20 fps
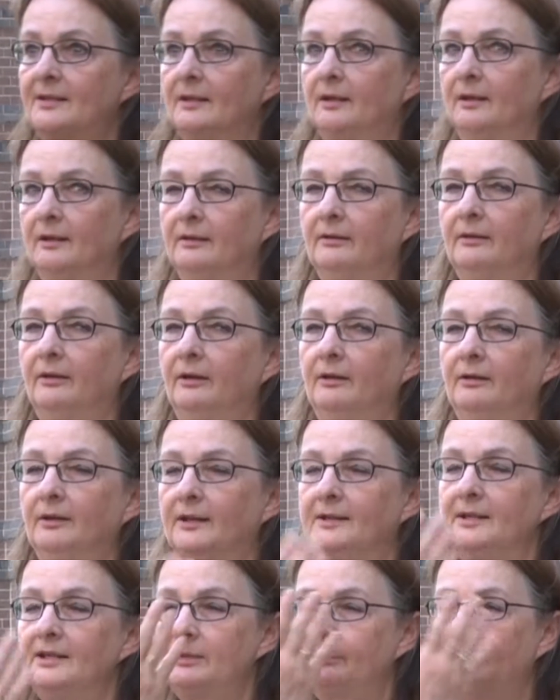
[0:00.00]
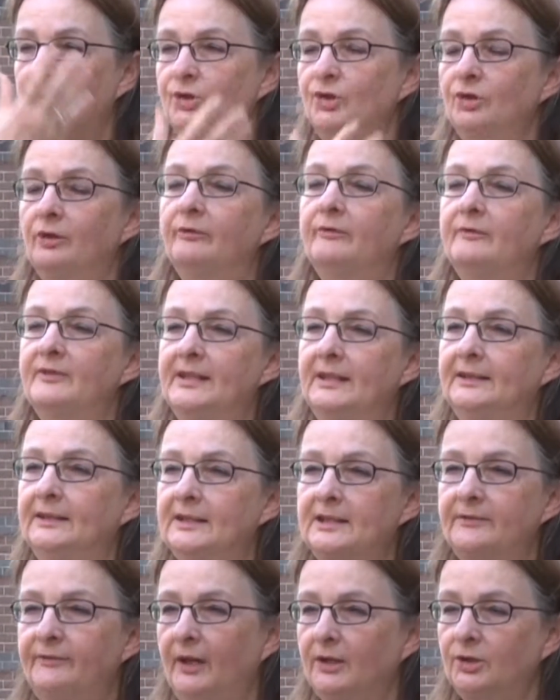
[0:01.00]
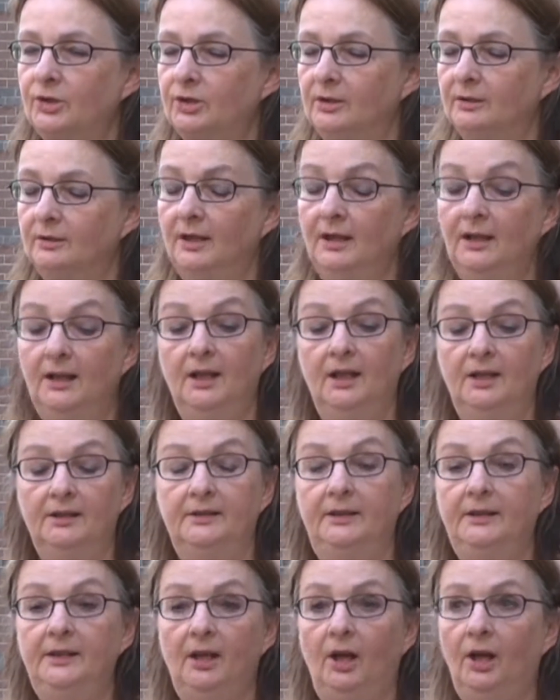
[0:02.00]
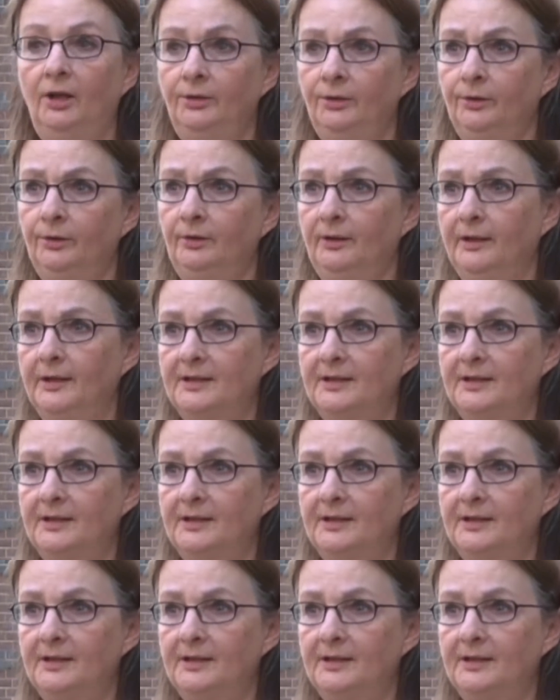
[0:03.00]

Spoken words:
an expression of satisfaction. The other